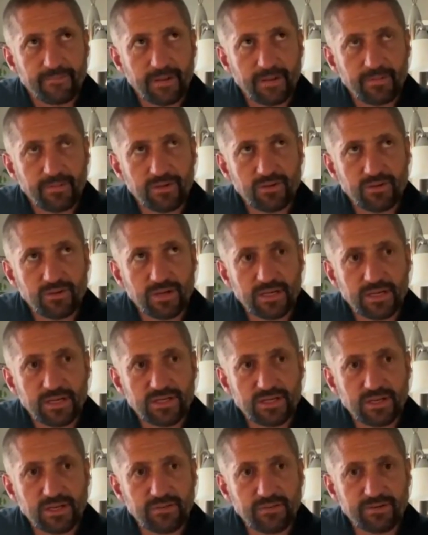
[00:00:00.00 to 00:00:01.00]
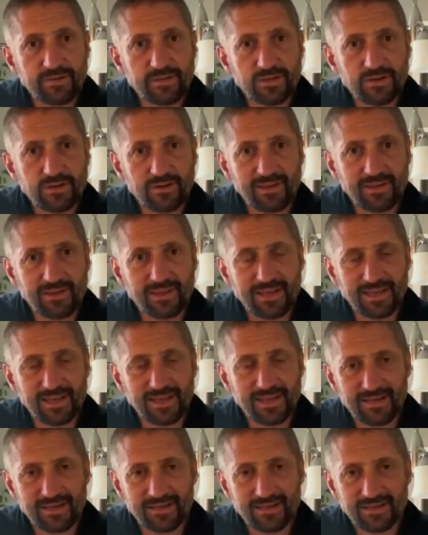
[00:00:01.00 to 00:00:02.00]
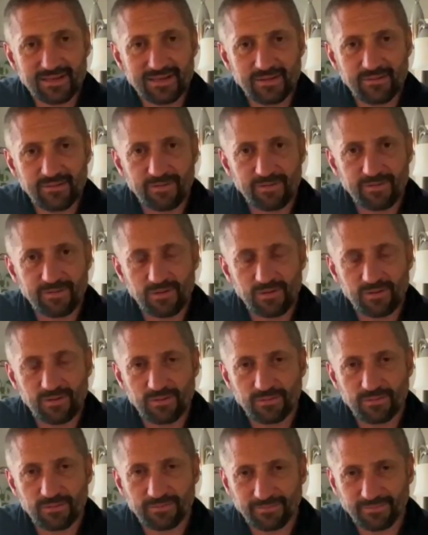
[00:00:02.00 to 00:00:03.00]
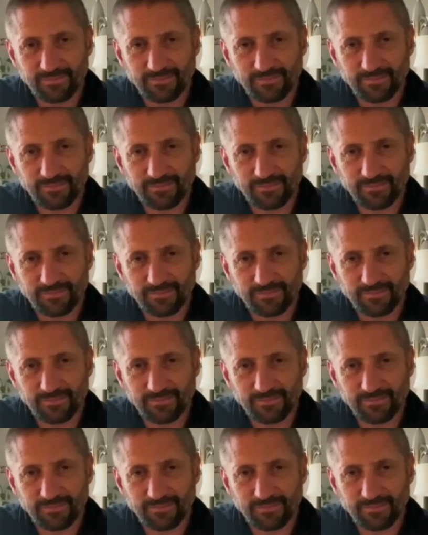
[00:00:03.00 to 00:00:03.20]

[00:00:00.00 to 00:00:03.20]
I mean, you could achieve a certain thickness if you